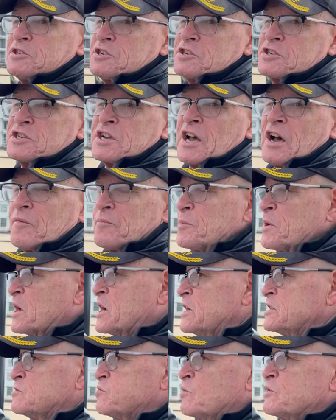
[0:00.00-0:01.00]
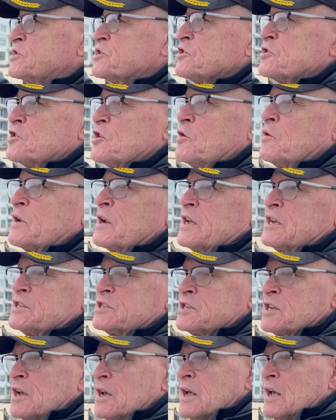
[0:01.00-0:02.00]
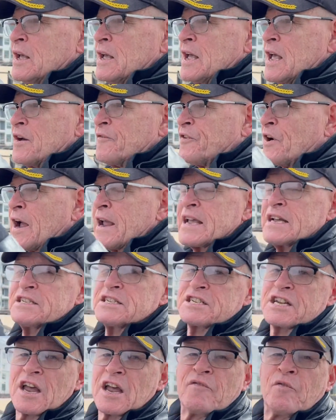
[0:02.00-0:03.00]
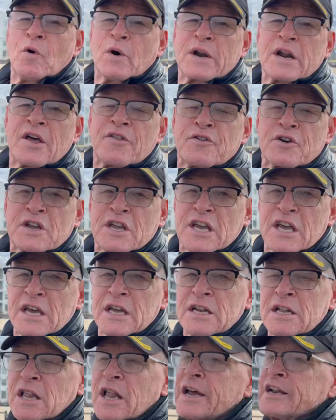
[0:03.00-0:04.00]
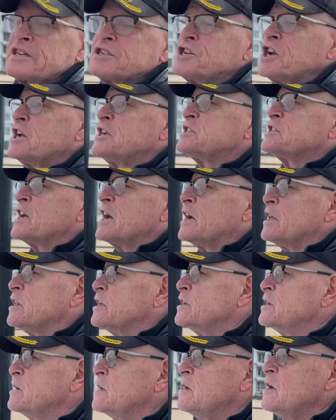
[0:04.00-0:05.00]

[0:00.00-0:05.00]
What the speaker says: yourself because what you're doing is, if I can save one other kid like Chase Allen,